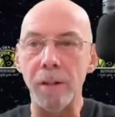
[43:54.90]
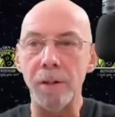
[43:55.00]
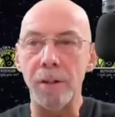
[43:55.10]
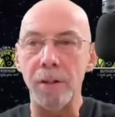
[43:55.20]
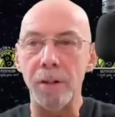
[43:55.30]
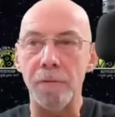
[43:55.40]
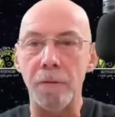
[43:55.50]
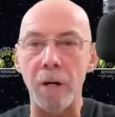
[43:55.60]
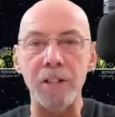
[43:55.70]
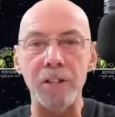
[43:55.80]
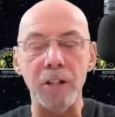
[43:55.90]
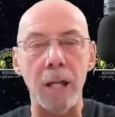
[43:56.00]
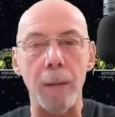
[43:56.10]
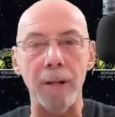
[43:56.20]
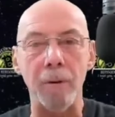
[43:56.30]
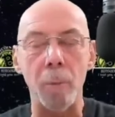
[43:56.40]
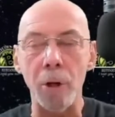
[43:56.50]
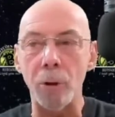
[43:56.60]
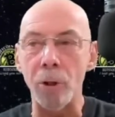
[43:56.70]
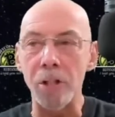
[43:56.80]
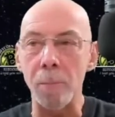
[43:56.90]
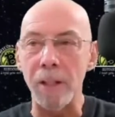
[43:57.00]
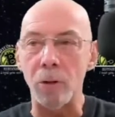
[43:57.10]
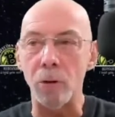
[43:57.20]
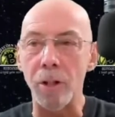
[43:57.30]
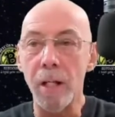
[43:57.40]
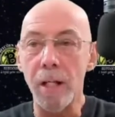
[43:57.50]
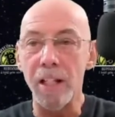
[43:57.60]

that, the phrase that I kept hearing when I got into Bitcoin